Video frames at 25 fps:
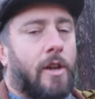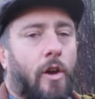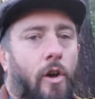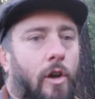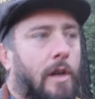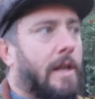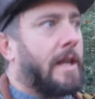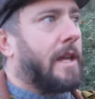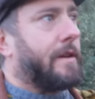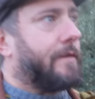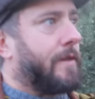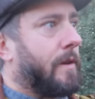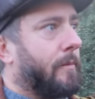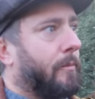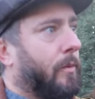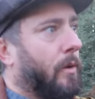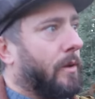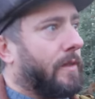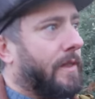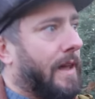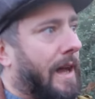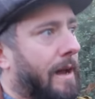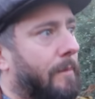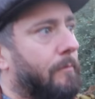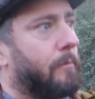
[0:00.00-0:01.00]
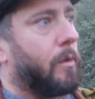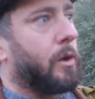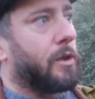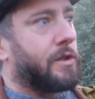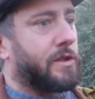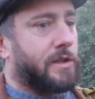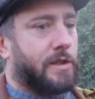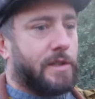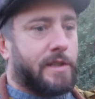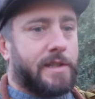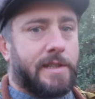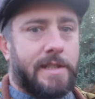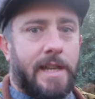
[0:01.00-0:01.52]
it or leave it, but that
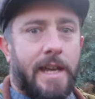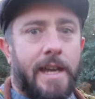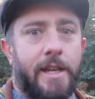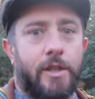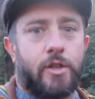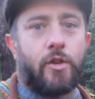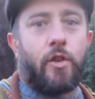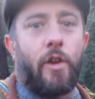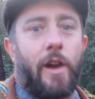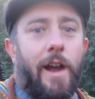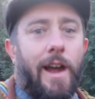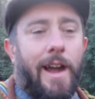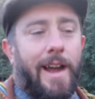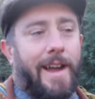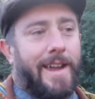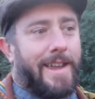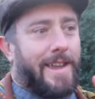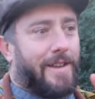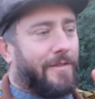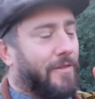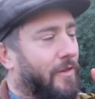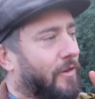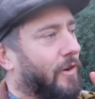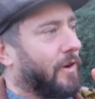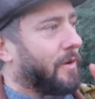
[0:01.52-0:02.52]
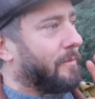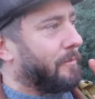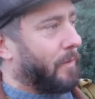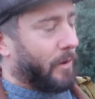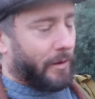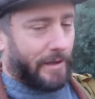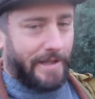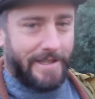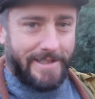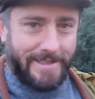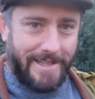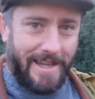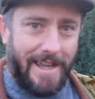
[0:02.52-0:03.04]
must stay dry if you're on a
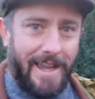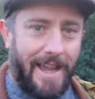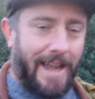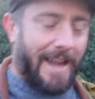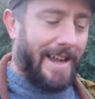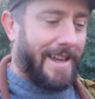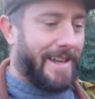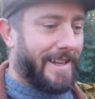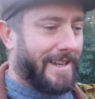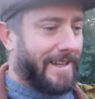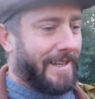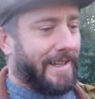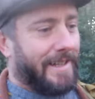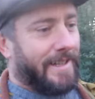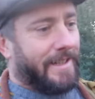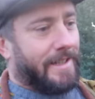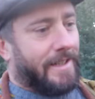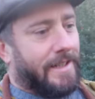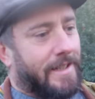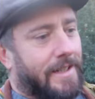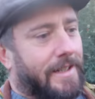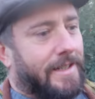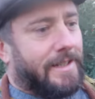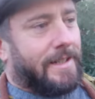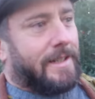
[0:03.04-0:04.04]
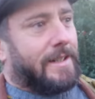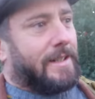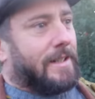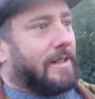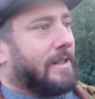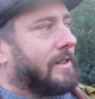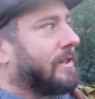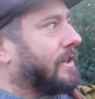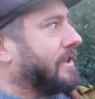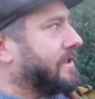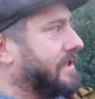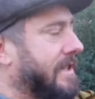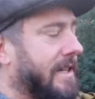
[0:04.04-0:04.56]
multi-day hike,
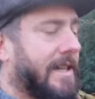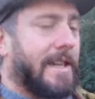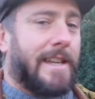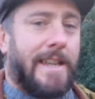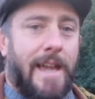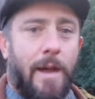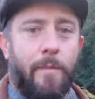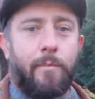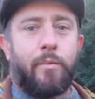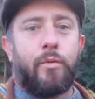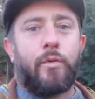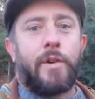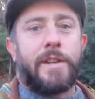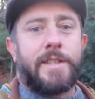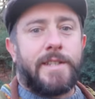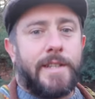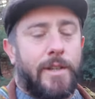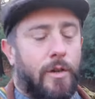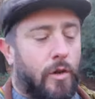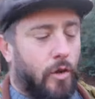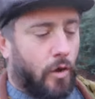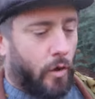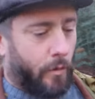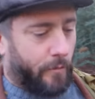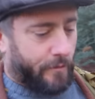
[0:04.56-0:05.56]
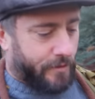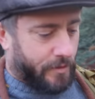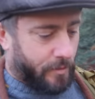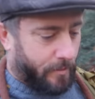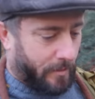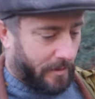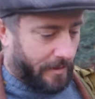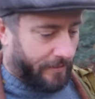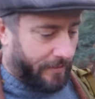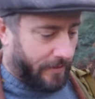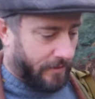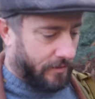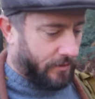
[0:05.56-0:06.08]
because it can get pretty uncomfortable
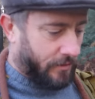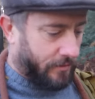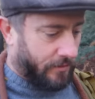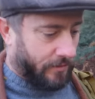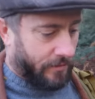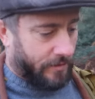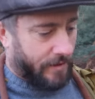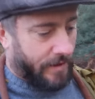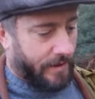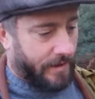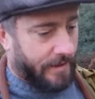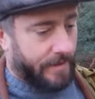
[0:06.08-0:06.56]
if it doesn't.